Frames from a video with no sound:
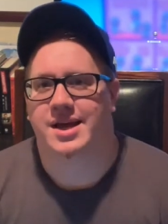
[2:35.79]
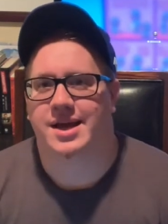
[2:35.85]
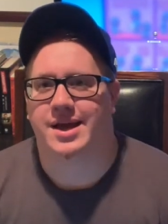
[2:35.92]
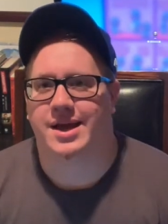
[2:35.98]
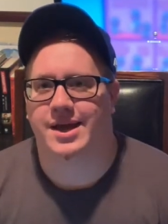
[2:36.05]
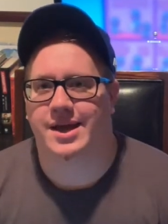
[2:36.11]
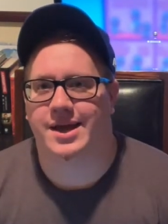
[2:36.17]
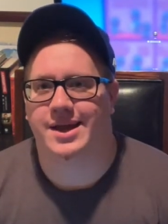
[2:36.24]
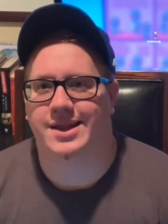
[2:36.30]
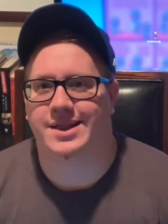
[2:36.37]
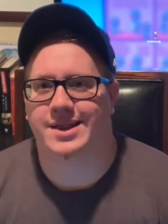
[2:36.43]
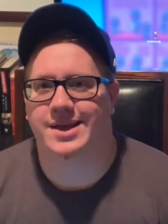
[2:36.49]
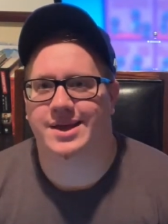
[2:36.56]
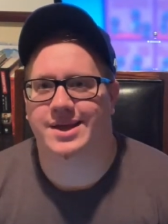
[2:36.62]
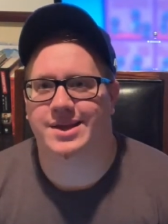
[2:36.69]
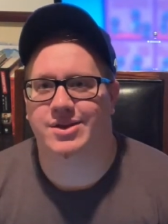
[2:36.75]
And
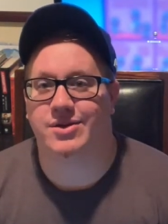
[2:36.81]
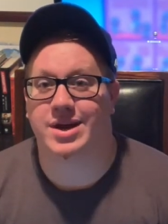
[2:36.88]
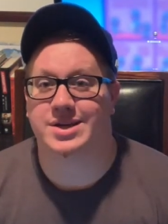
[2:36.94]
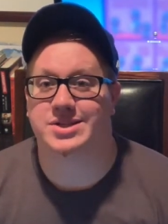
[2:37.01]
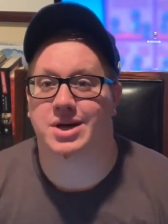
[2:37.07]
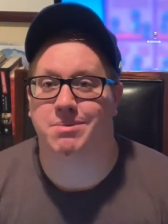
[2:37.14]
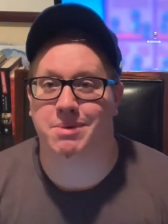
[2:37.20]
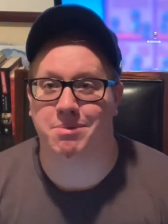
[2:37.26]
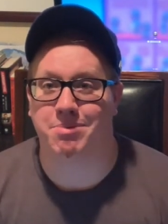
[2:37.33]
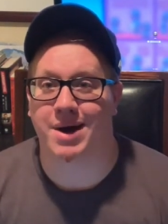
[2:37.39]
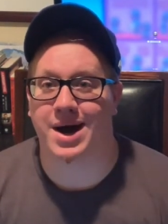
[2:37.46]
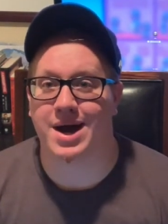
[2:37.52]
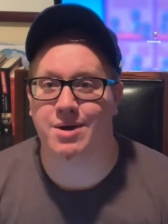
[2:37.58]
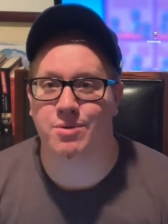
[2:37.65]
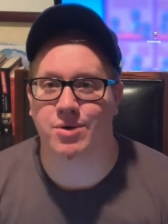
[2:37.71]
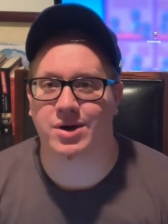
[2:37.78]
then you guys helped me
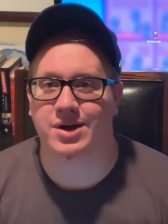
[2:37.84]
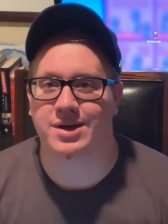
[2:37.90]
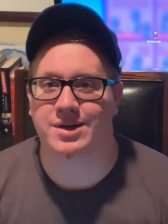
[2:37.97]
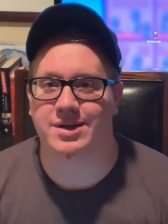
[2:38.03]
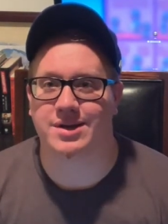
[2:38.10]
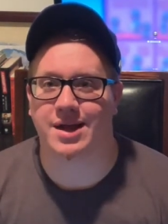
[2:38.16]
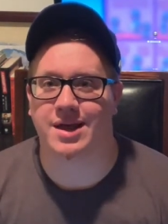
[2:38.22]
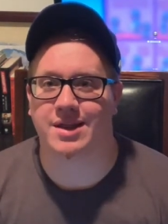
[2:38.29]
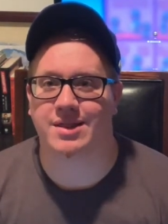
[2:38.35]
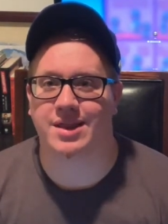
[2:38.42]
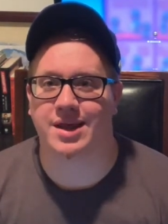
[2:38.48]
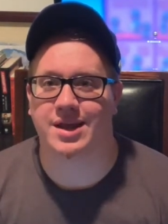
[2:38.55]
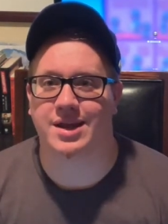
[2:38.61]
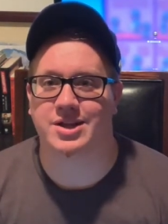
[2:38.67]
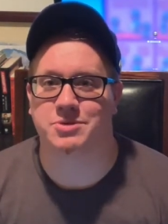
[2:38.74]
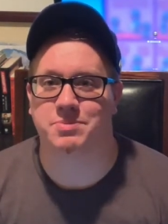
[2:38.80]
buy one, and
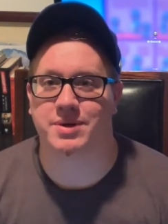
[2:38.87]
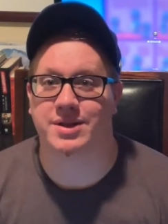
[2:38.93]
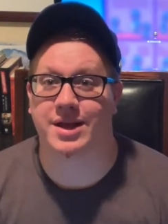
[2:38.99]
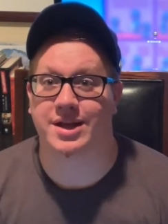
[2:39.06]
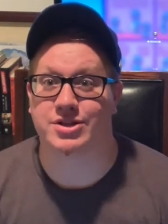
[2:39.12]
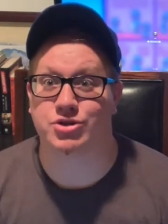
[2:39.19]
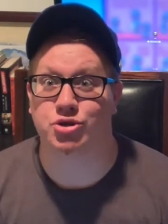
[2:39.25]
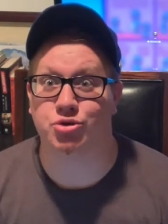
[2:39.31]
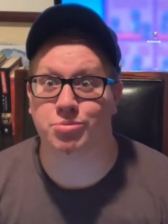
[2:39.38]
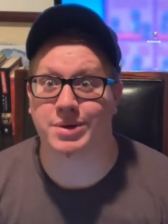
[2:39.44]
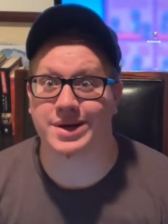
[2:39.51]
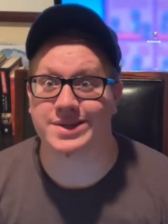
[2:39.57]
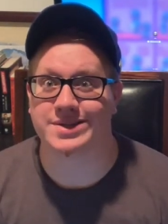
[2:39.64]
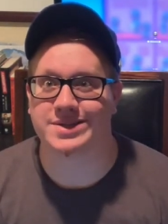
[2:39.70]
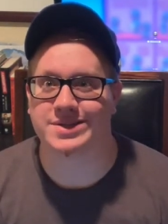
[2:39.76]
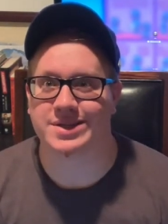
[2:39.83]
then it's been like two
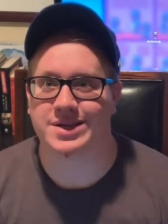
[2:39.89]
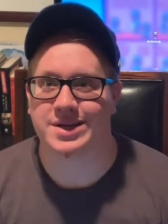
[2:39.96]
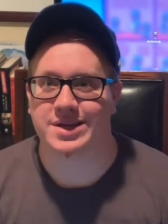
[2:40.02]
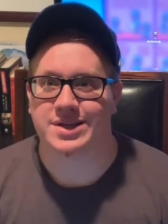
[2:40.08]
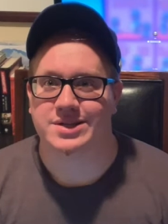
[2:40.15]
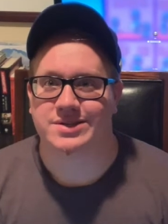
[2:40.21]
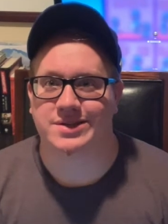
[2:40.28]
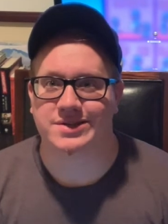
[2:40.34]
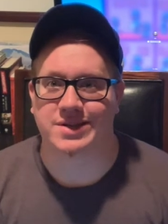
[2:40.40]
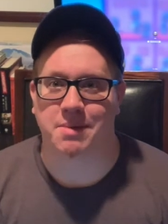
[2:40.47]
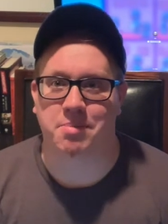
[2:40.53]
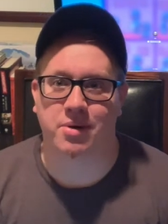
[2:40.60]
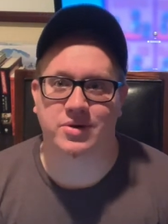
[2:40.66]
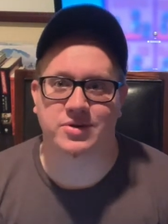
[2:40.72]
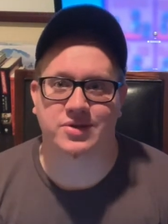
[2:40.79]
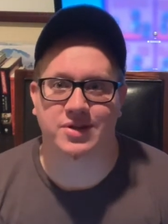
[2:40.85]
months since I
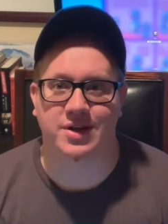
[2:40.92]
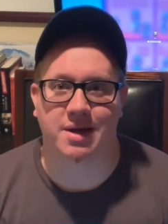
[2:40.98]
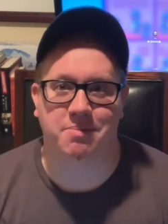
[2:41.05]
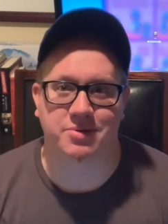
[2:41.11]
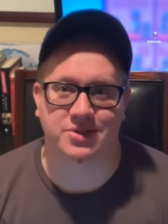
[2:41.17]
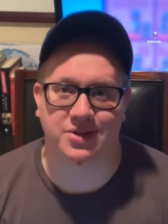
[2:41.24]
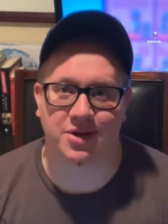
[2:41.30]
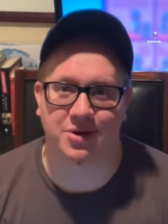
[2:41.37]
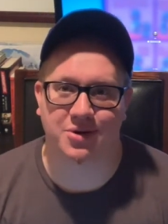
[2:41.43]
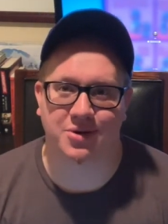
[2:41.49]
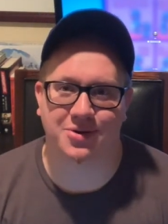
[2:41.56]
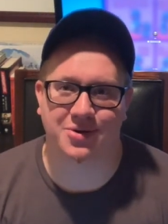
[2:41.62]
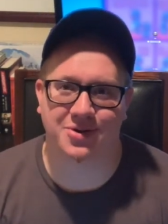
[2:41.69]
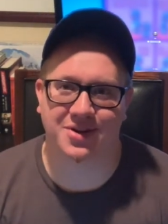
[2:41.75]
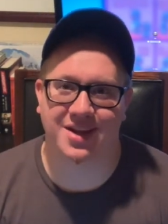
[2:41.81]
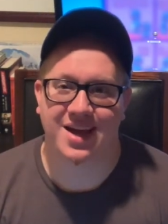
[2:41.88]
posted an episode.
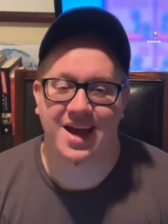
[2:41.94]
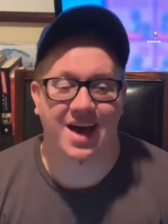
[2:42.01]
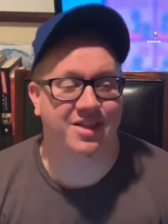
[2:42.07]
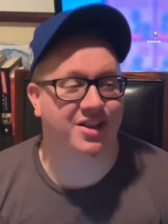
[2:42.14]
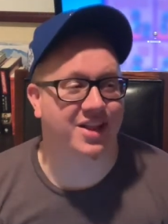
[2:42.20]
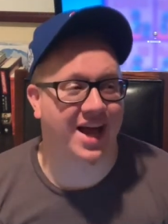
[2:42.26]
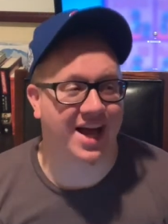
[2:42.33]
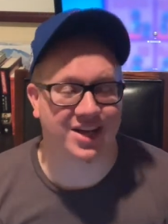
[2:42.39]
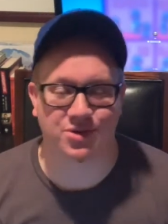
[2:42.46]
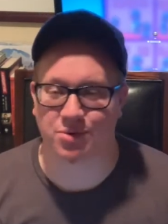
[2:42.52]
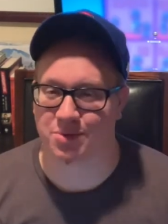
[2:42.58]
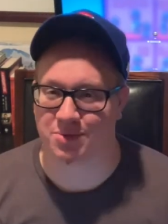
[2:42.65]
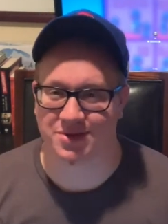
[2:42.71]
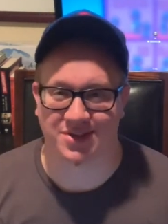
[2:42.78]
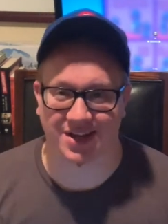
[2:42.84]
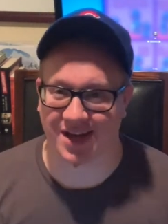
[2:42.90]
And the last one
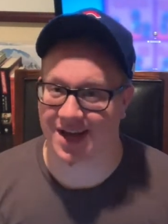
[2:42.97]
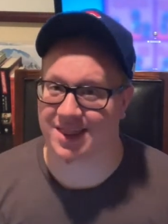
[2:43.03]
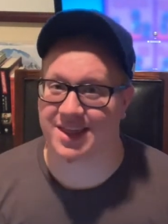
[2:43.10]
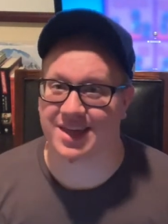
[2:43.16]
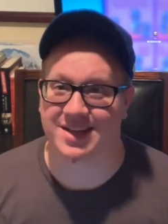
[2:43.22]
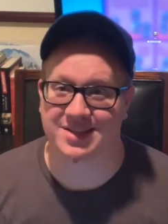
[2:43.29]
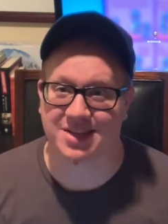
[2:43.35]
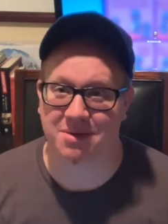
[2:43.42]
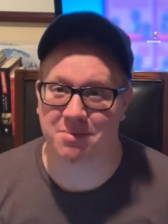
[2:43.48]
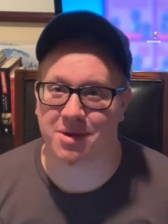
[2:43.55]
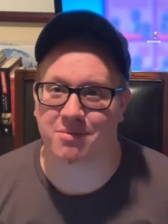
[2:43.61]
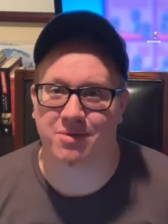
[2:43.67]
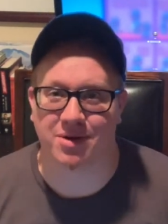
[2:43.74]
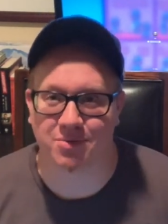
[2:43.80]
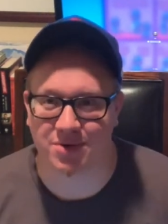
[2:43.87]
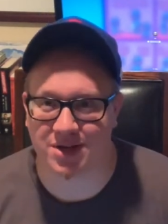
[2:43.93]
was like, I think a ten minute
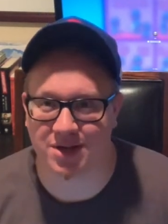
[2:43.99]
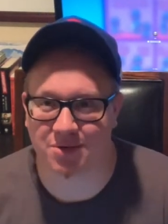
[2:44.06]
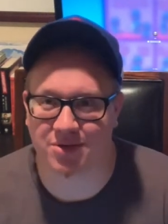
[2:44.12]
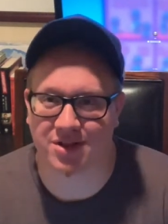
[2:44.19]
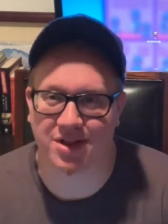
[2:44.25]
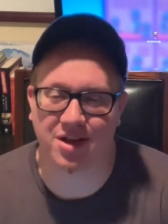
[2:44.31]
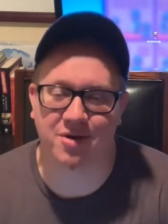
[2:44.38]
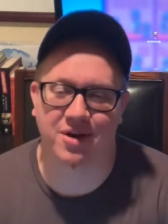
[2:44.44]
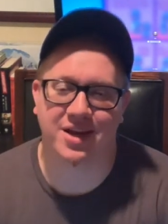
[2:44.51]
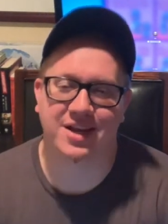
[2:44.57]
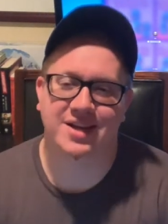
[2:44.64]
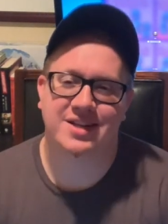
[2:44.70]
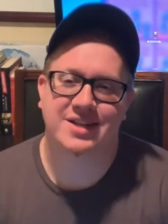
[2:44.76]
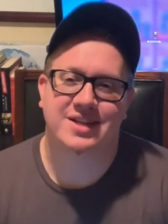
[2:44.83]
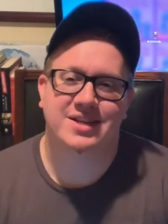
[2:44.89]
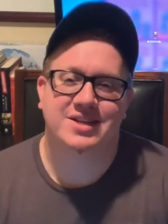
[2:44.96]
one we did with Chloe.
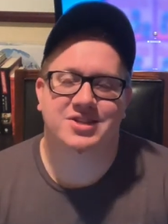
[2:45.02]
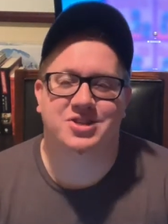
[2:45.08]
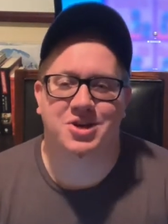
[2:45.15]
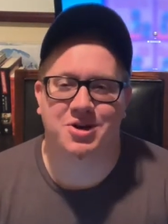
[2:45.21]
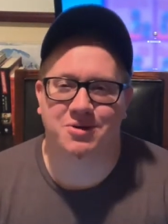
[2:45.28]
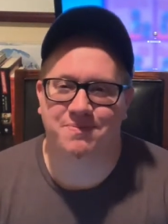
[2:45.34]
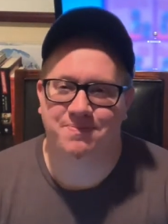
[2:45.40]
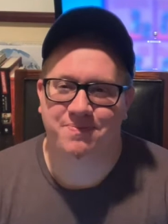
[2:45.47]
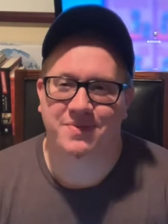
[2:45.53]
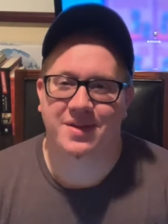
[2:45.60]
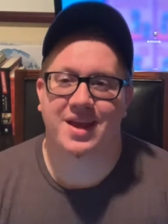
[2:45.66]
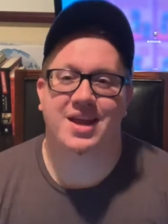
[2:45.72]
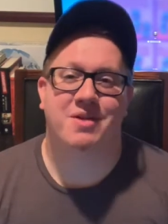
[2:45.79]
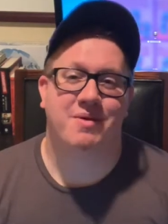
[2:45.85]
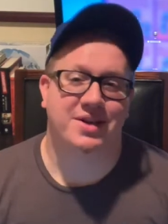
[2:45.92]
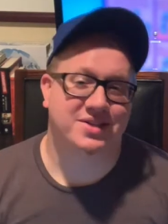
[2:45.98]
So
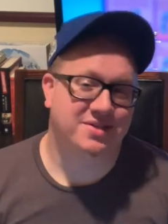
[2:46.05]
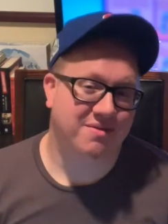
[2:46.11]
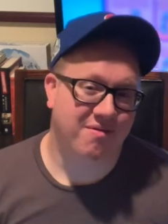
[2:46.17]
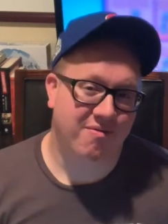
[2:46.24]
anyways.